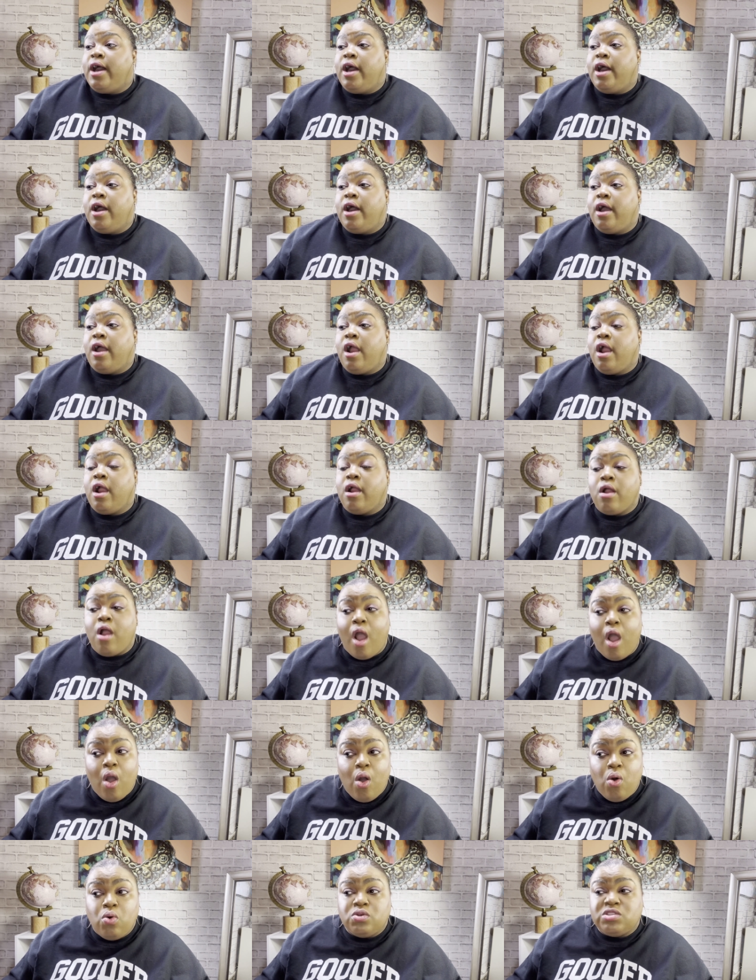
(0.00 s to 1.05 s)
her
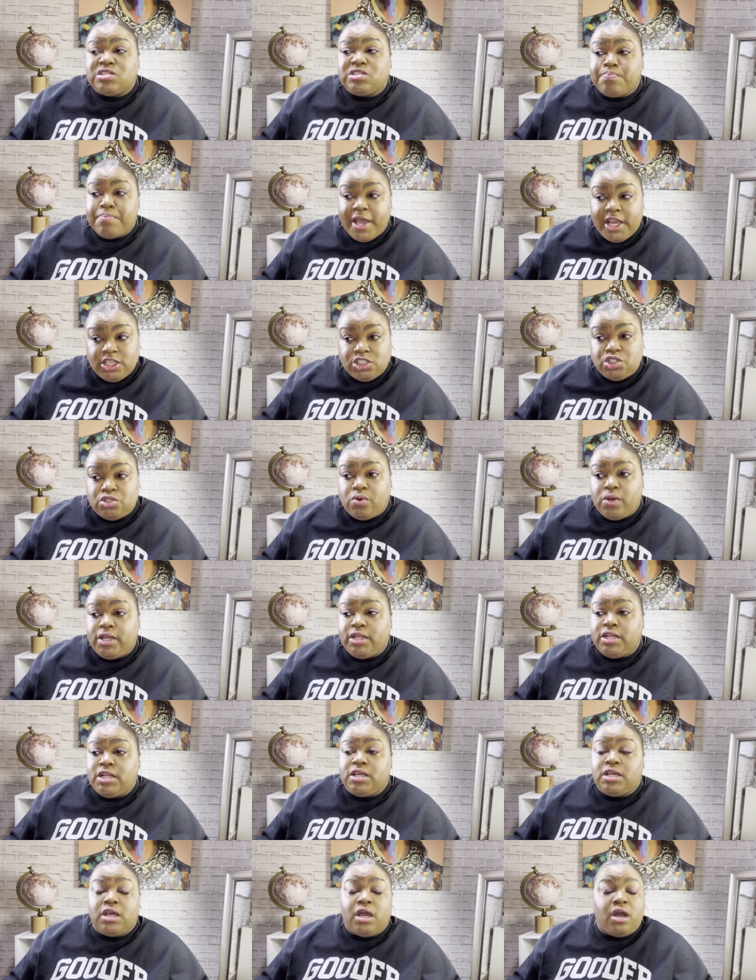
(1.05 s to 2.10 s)
own special and
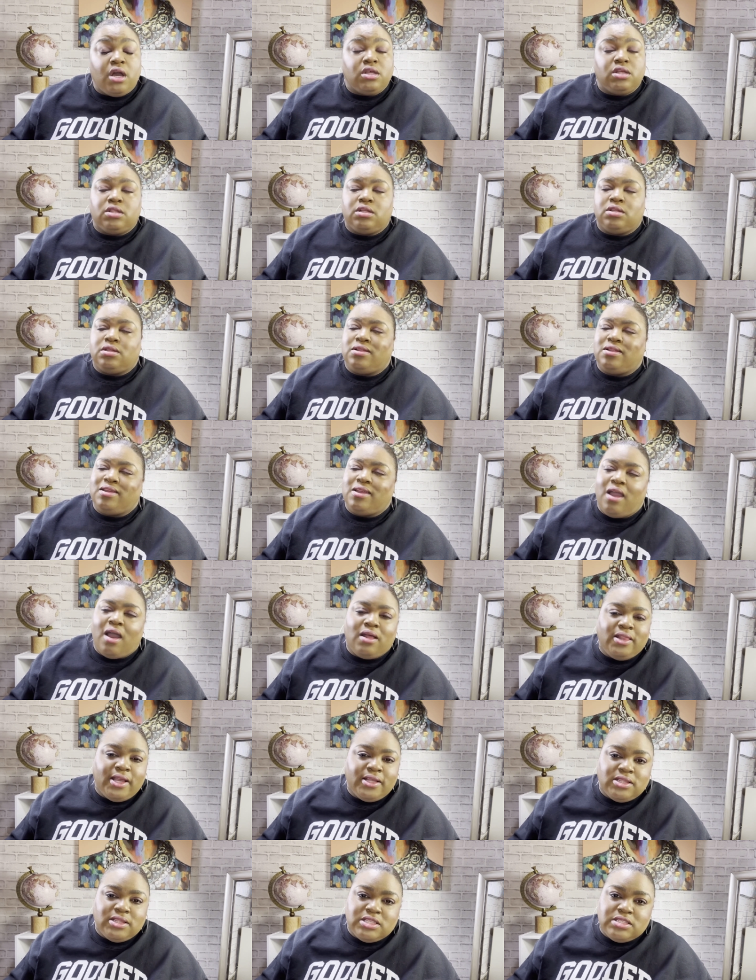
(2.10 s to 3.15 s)
it uh, y'all
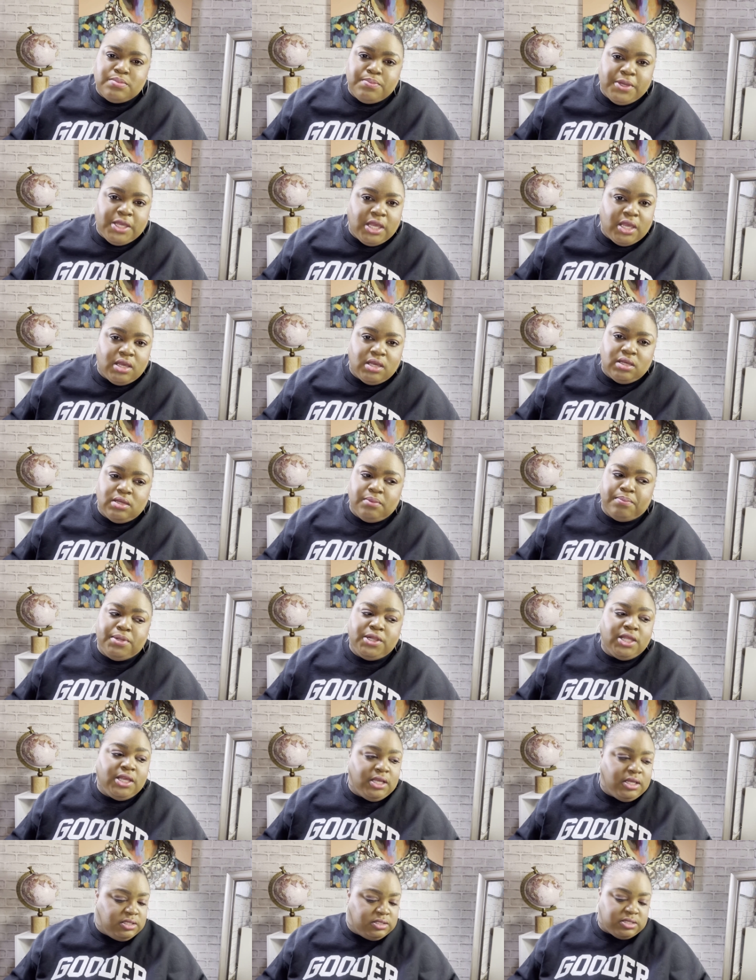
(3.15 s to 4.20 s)
let this be it
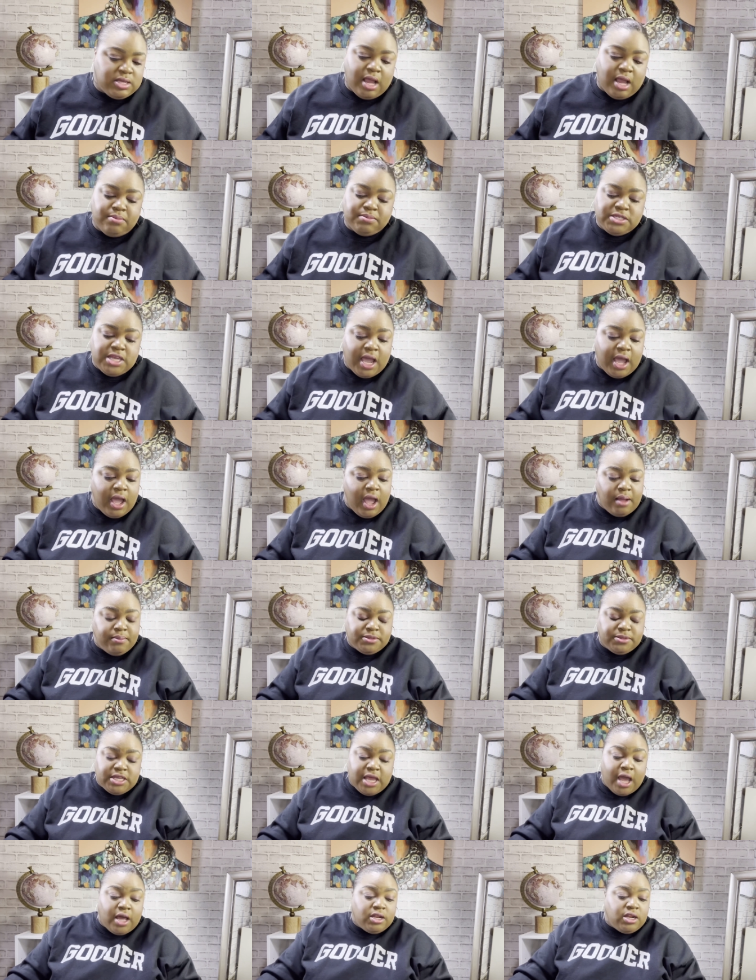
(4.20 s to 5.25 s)
please i'm tired i'm
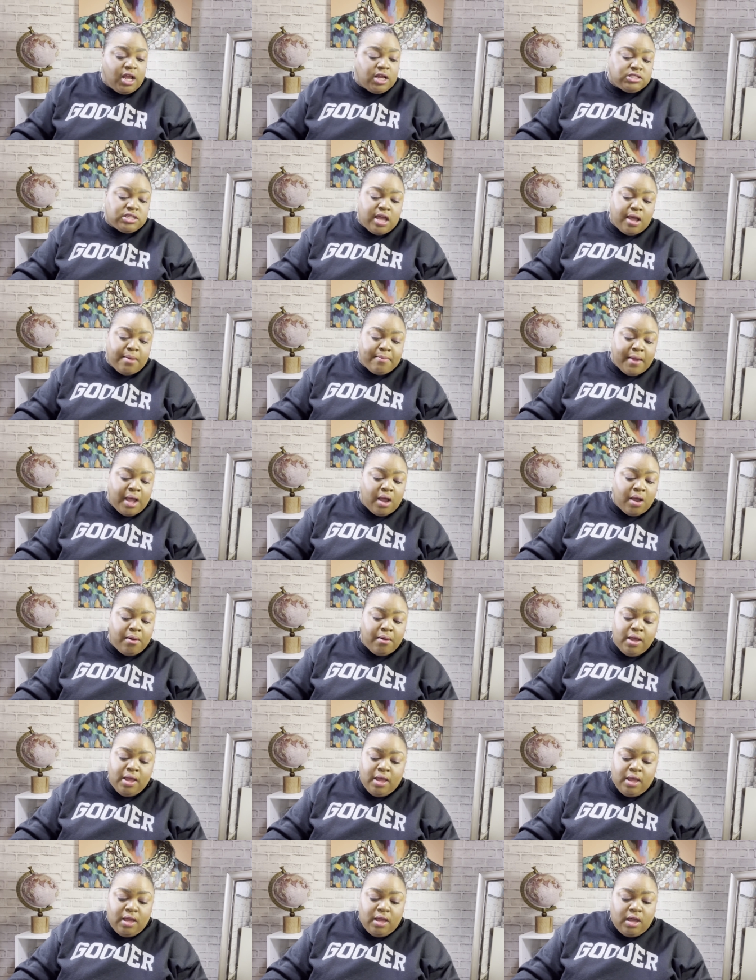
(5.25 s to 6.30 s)
tired of y'all talking about
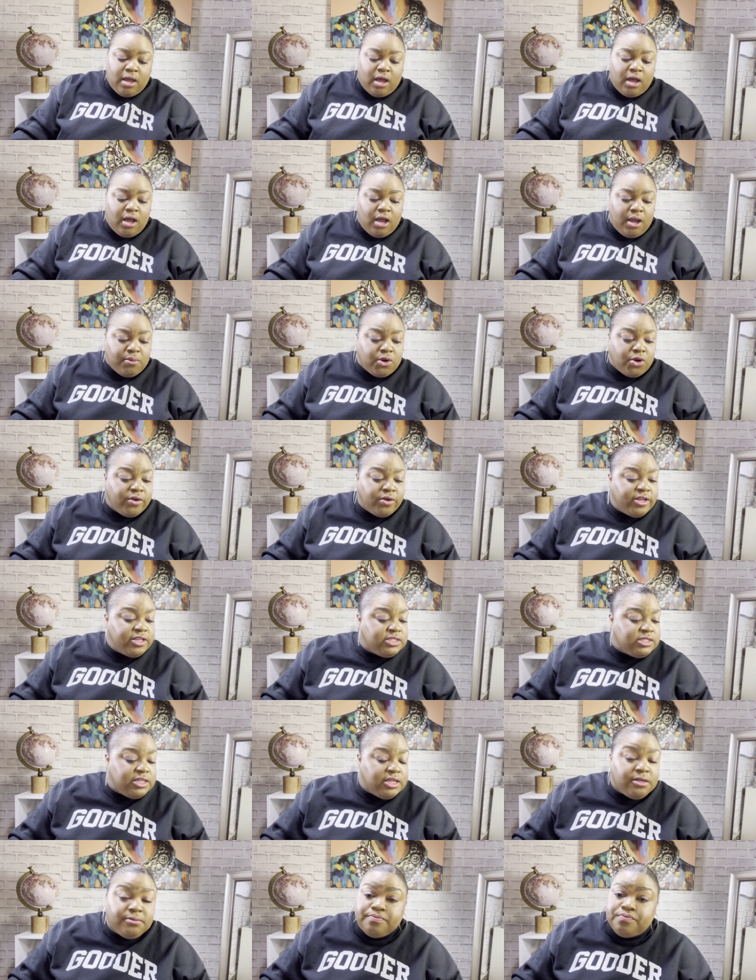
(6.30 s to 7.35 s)
um
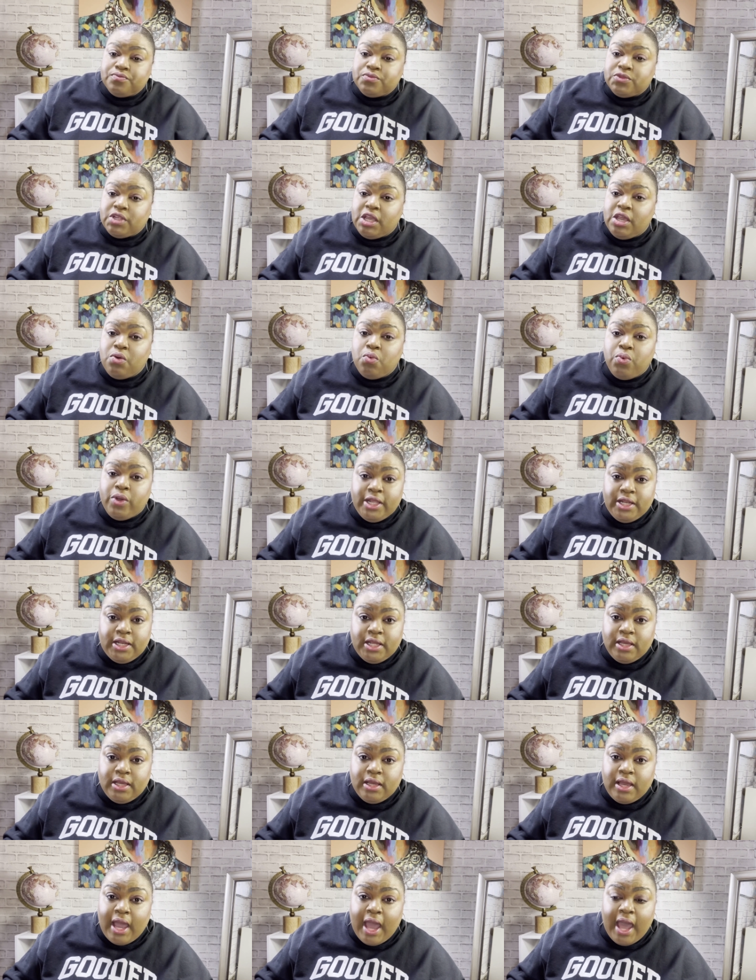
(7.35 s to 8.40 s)
chrissy and
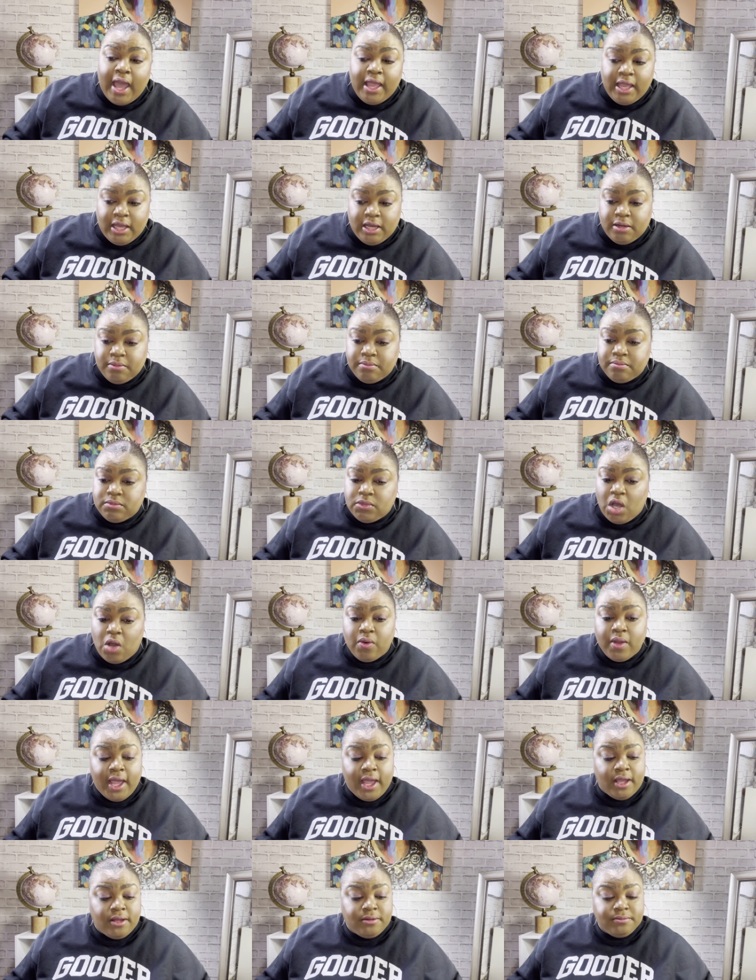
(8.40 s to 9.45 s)
whitney i am
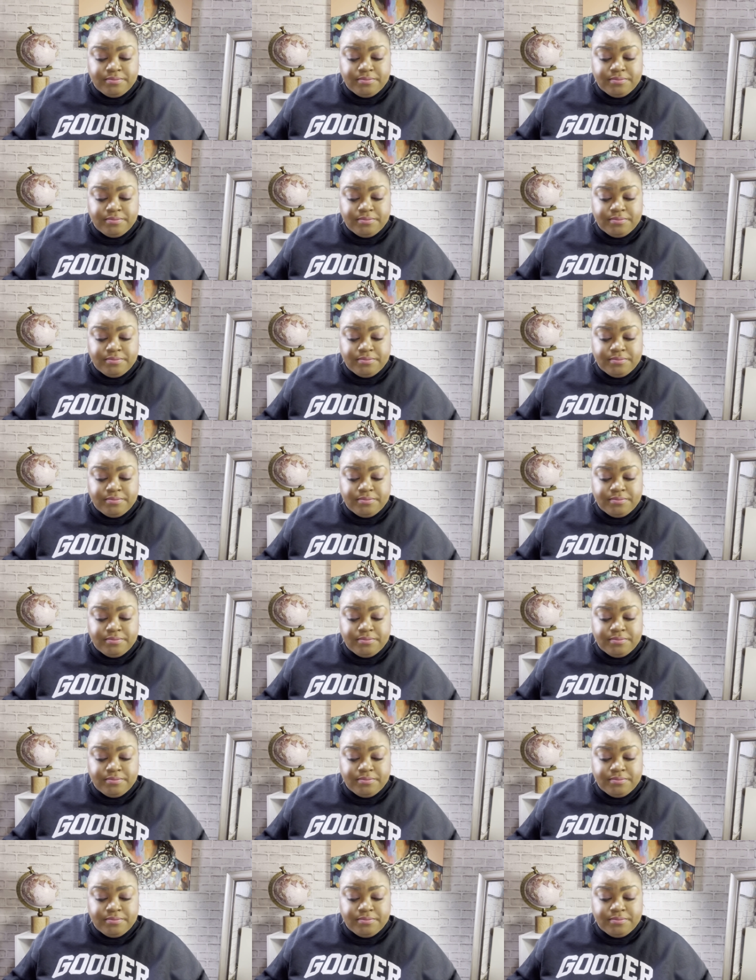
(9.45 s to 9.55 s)
okay